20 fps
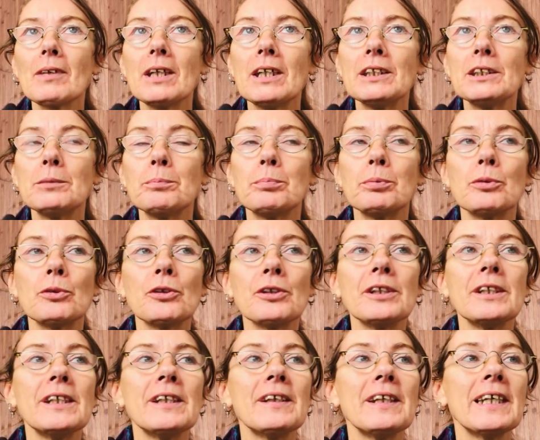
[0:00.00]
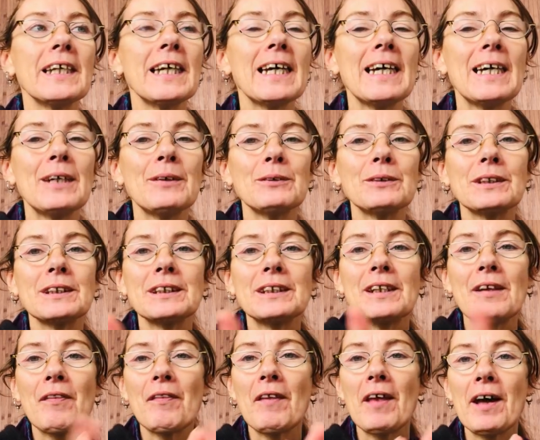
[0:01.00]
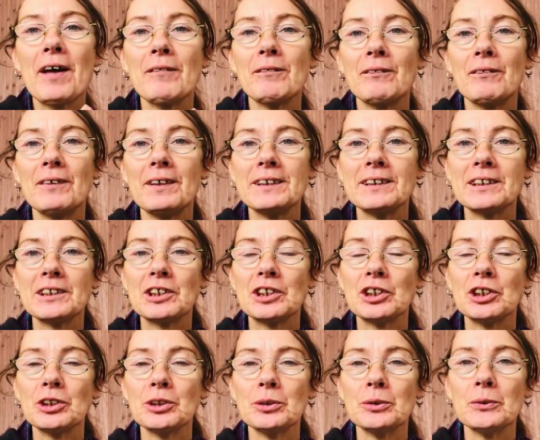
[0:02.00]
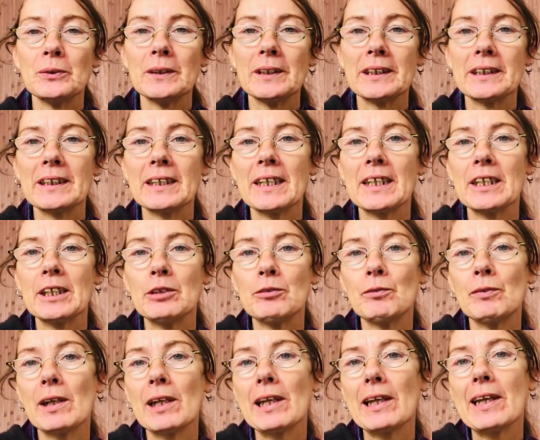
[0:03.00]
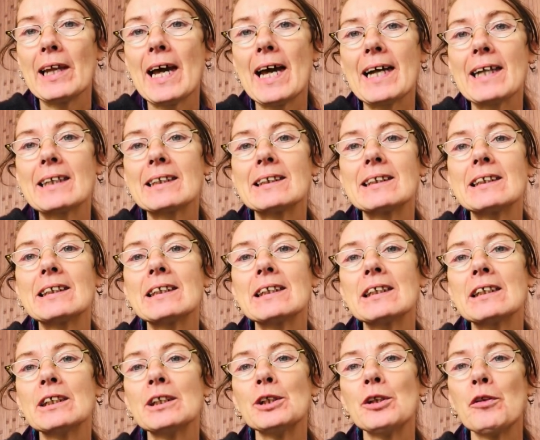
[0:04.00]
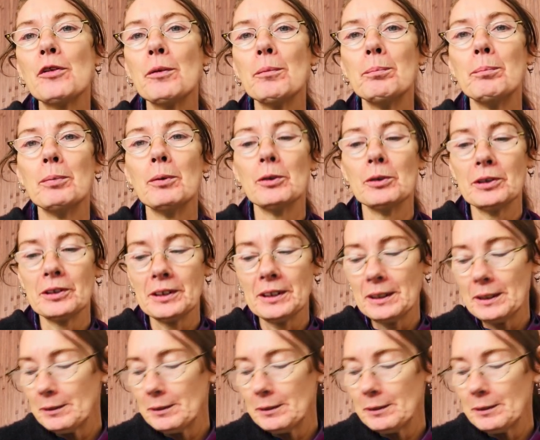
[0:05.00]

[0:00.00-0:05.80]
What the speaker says: and breathing out that residue again, relaxing the body.